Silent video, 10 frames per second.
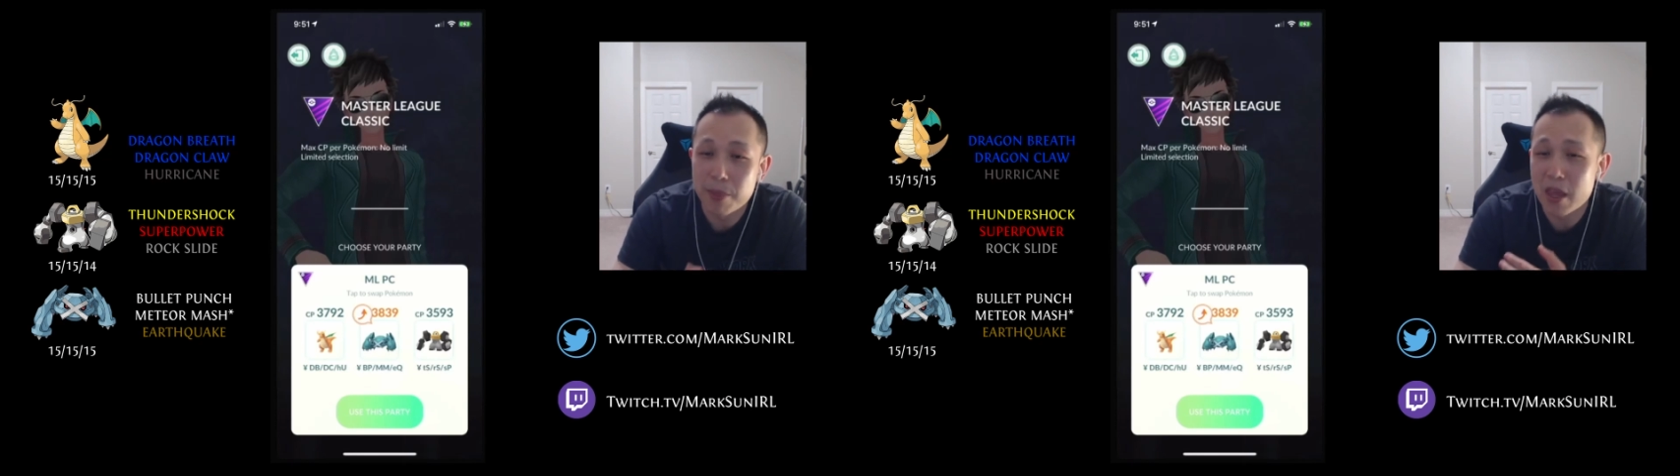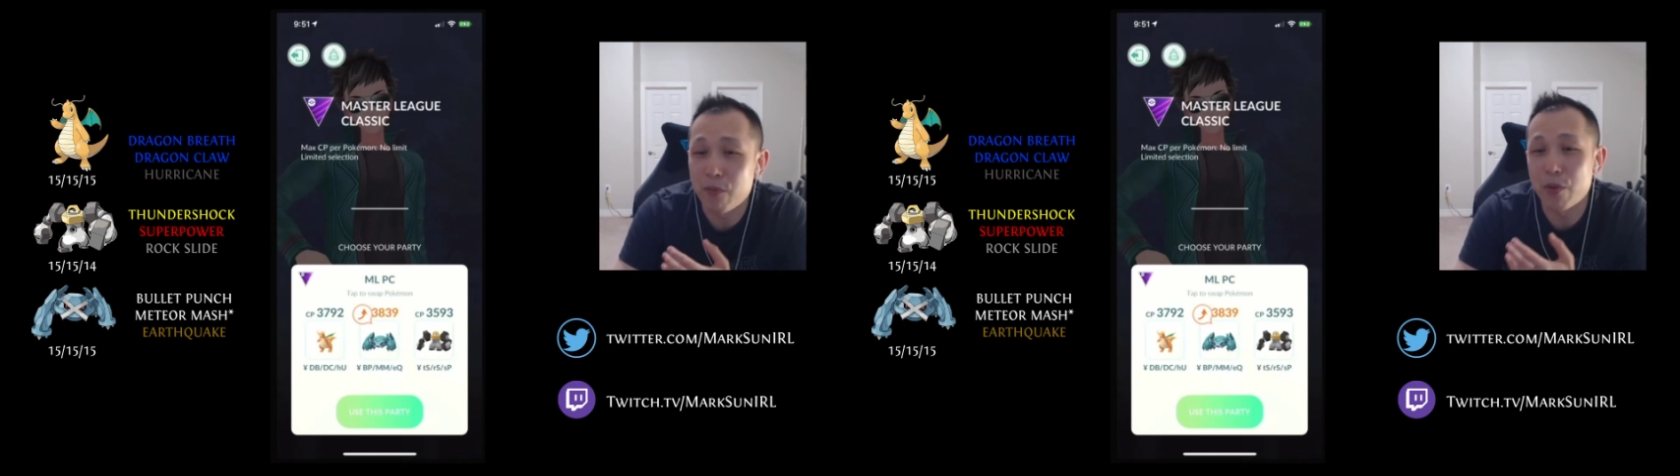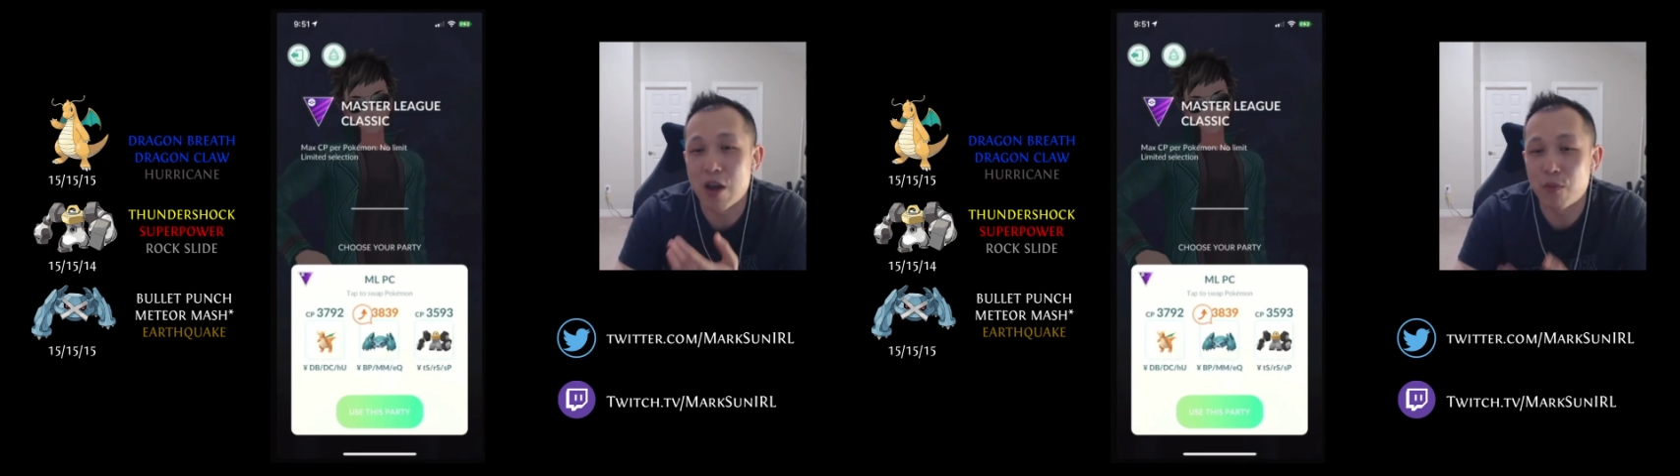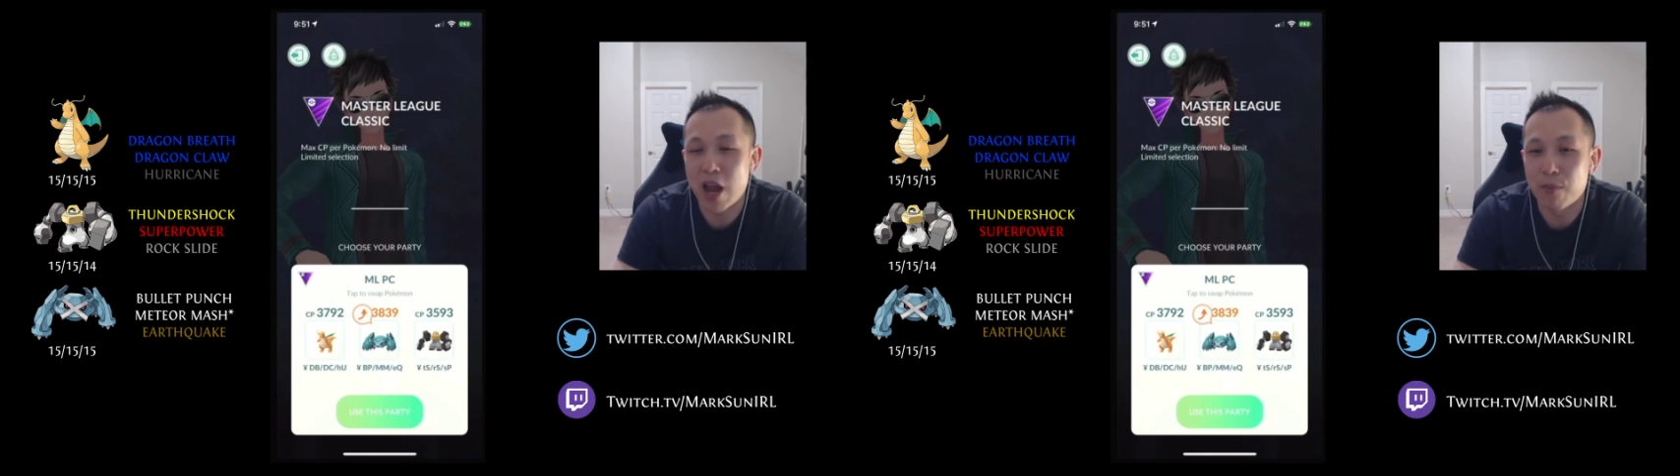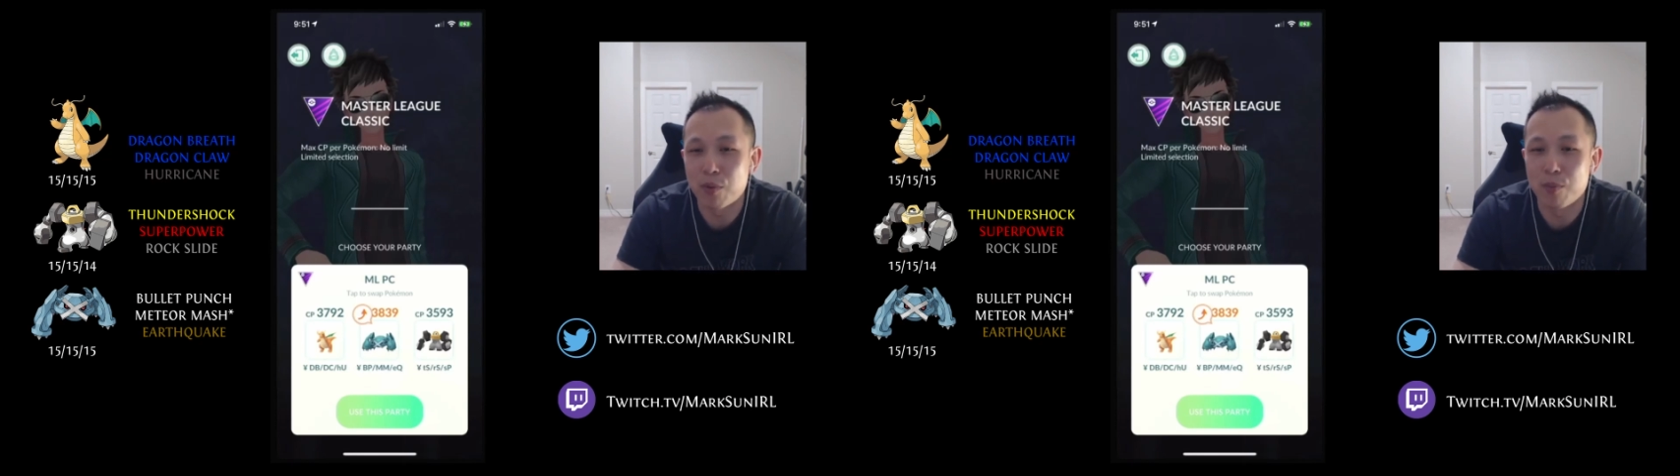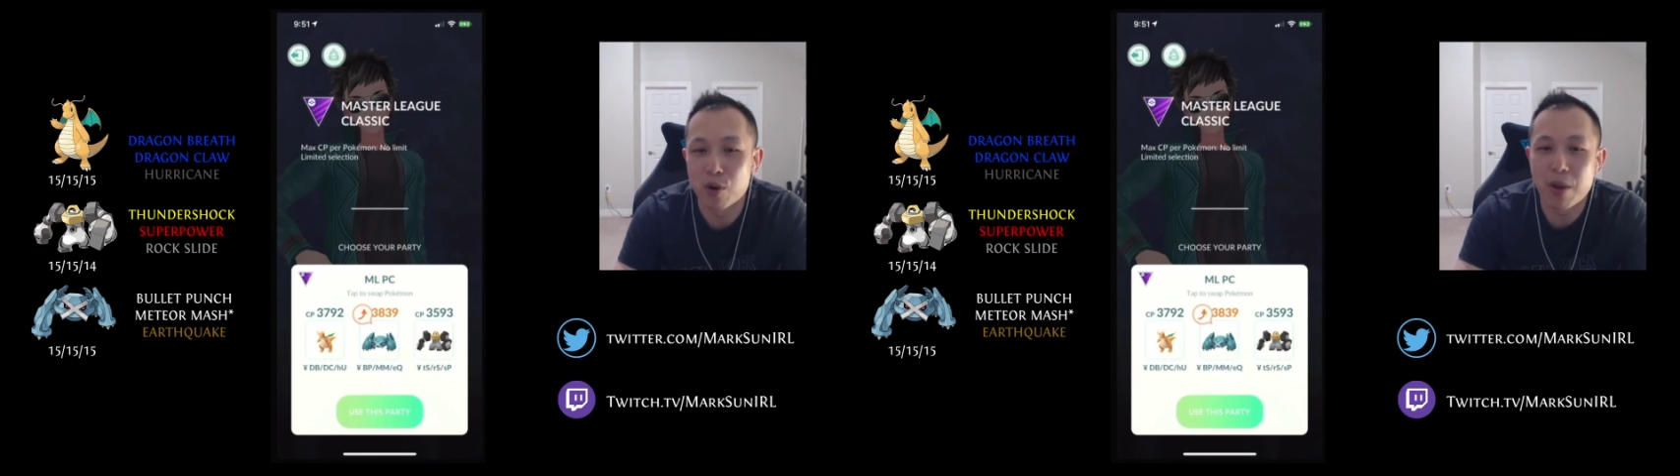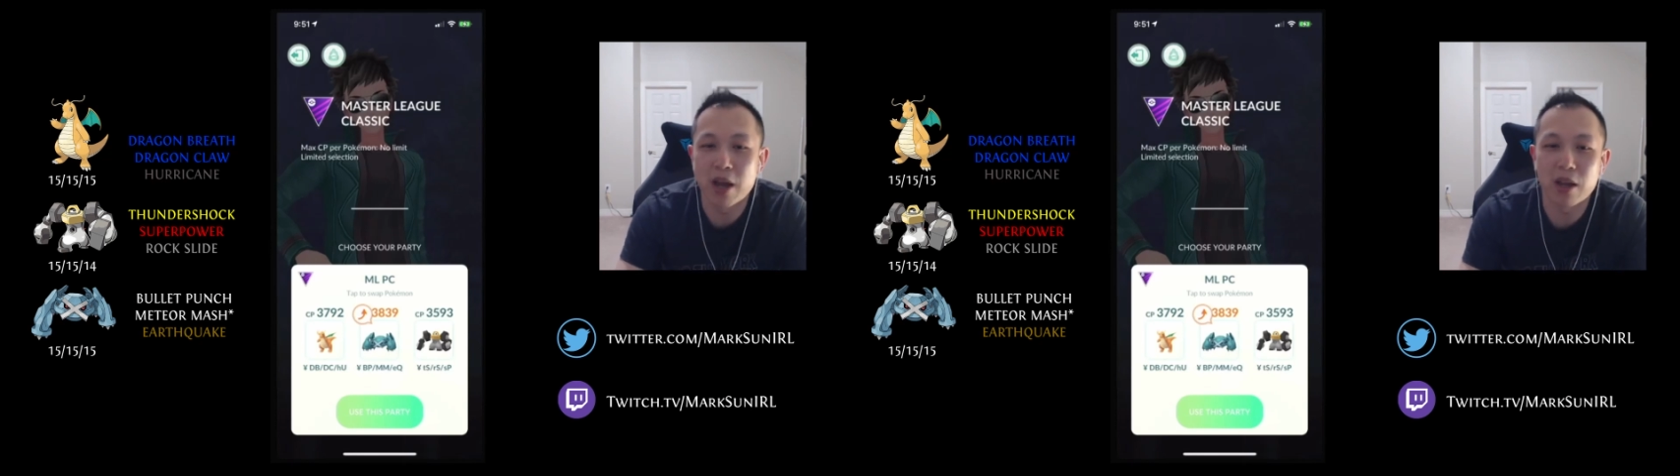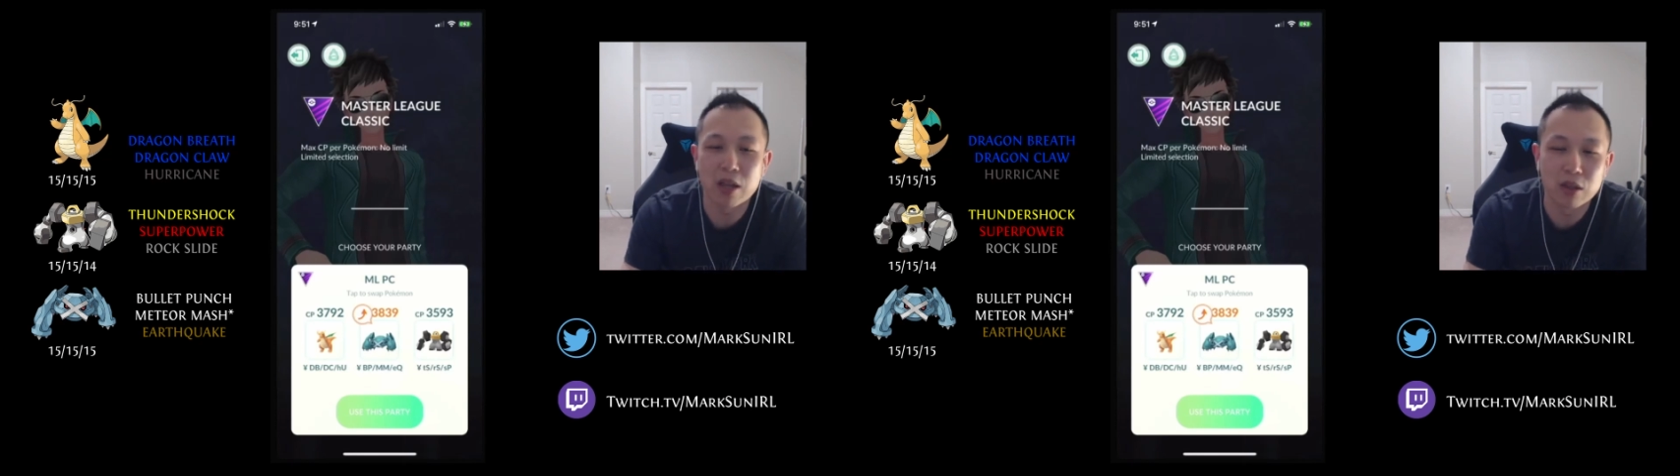If we ever have Premier
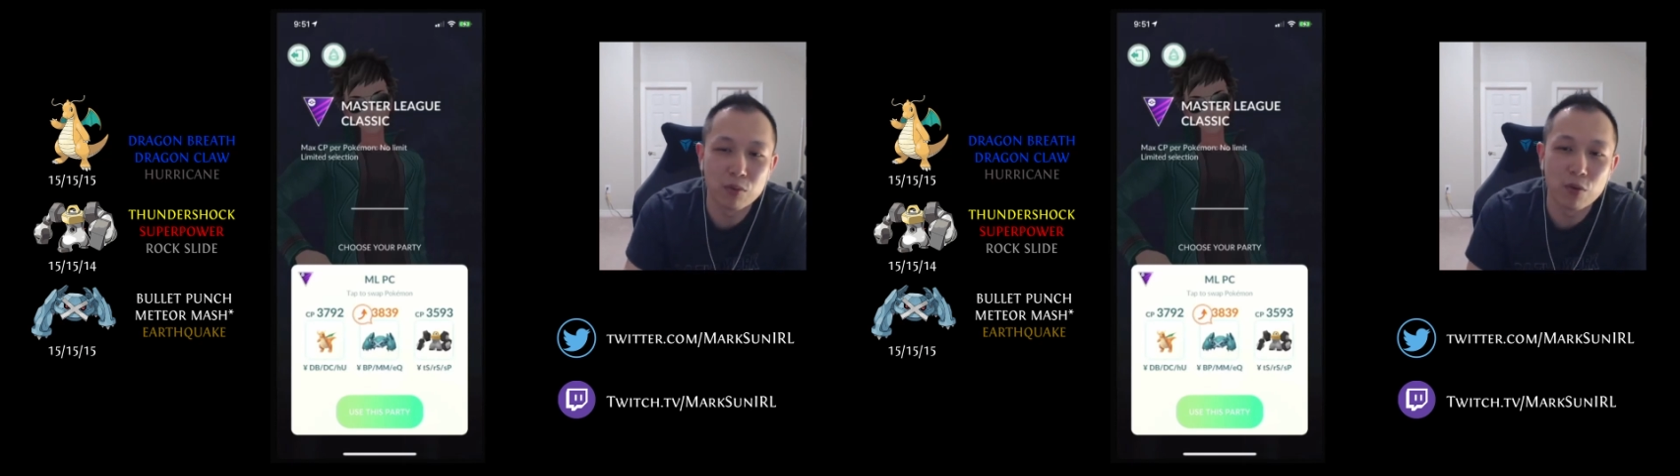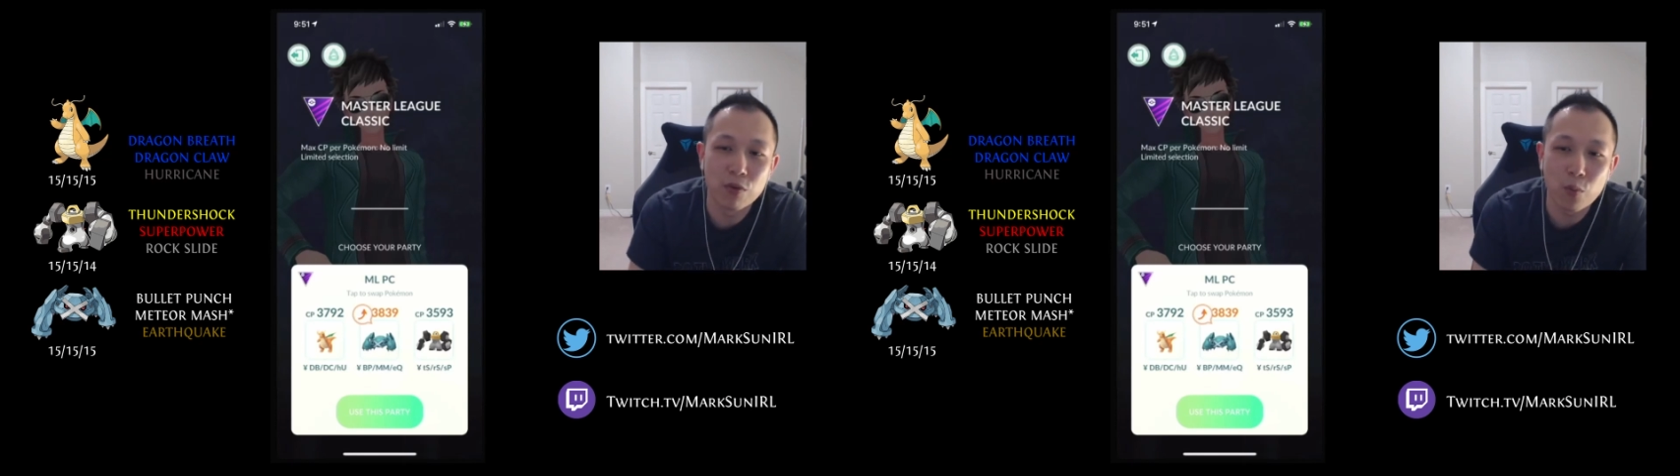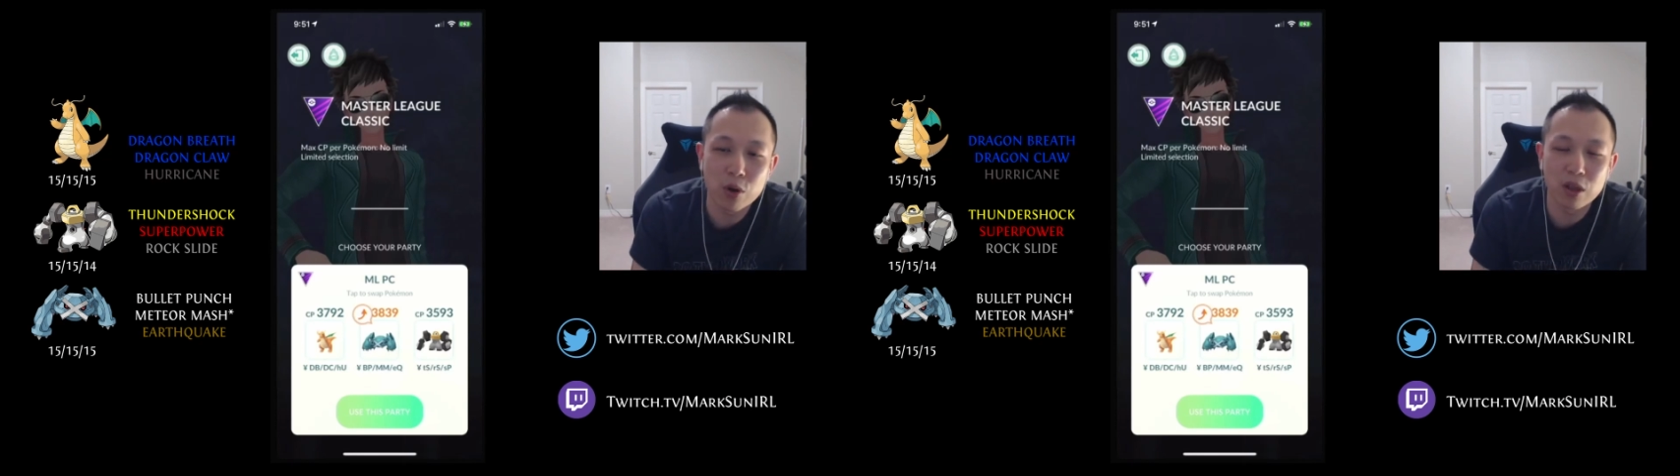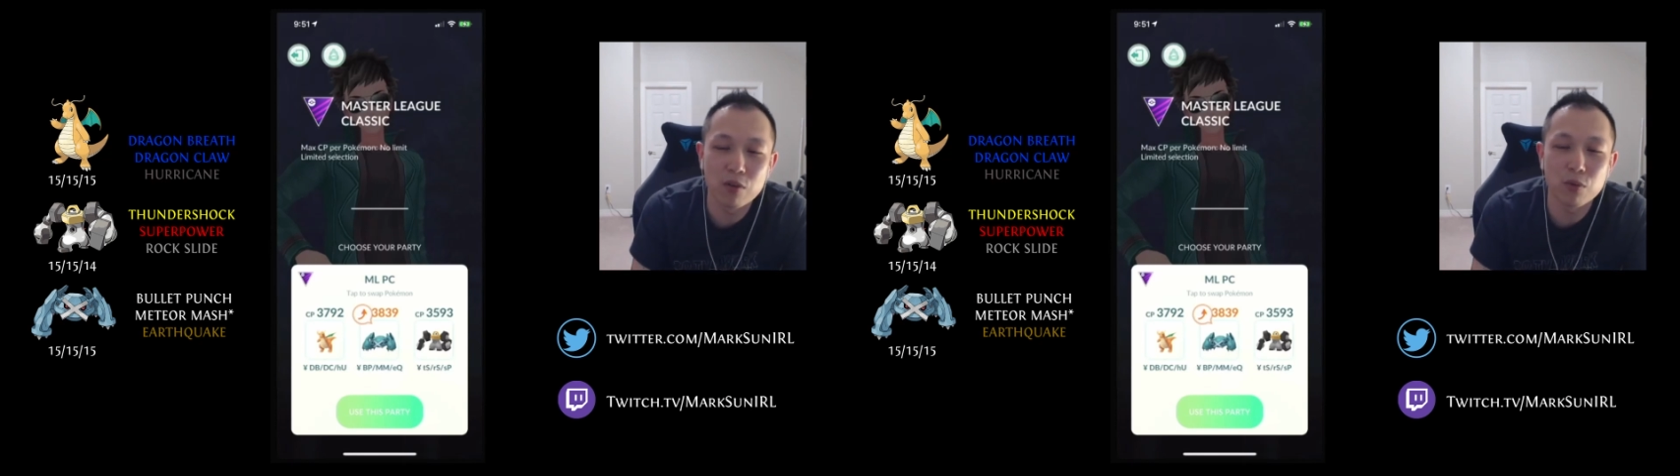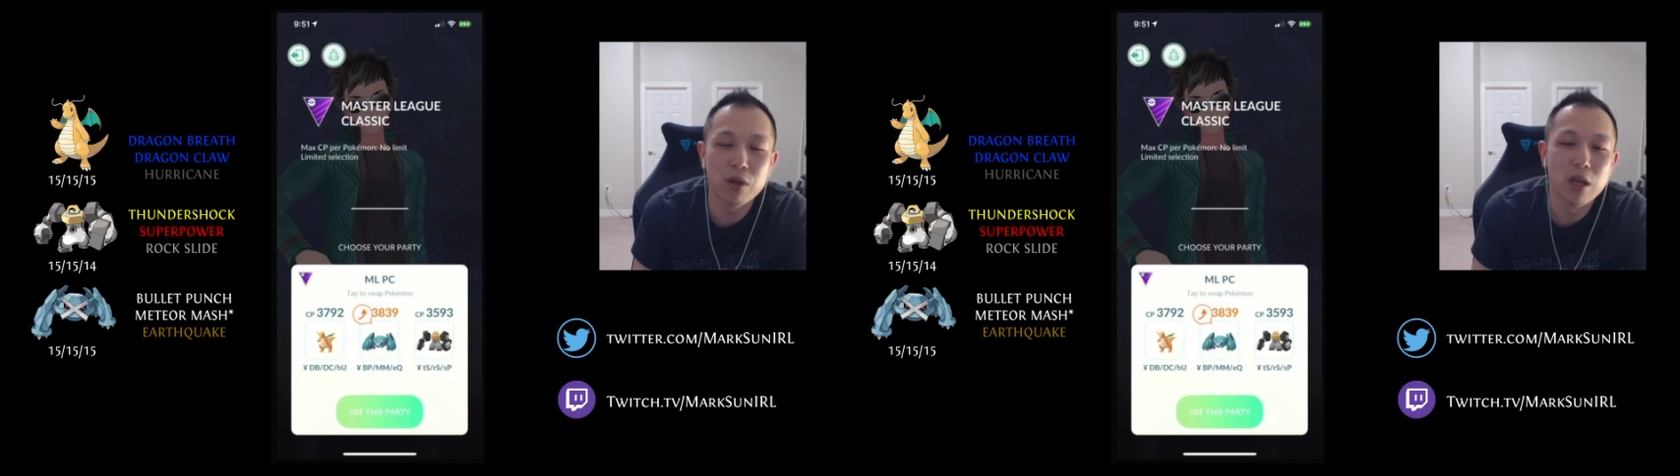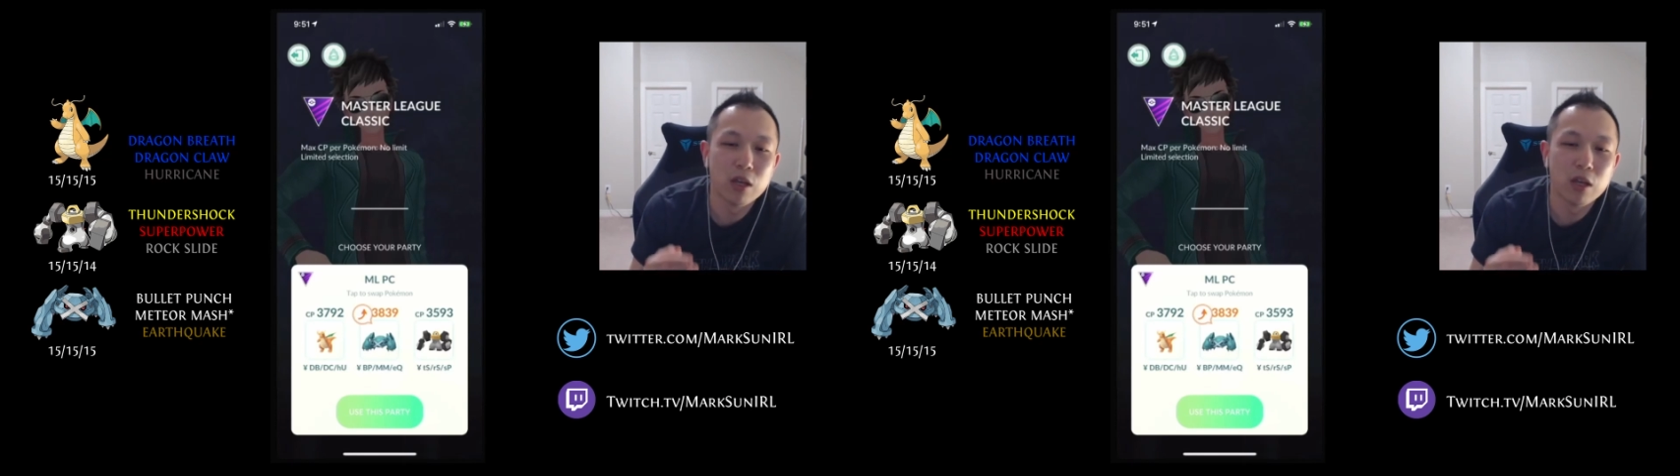back at the level 40 level,